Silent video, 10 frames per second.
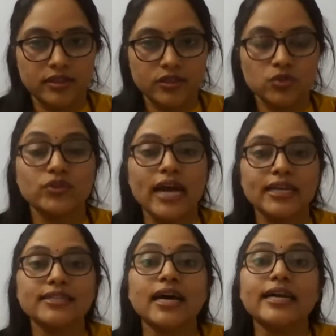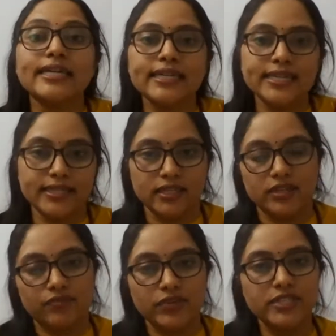So that is urticaria,
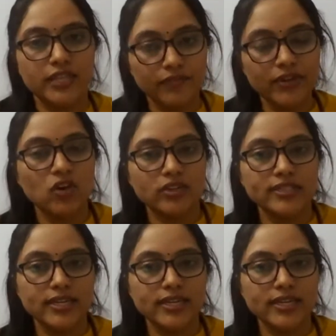which even called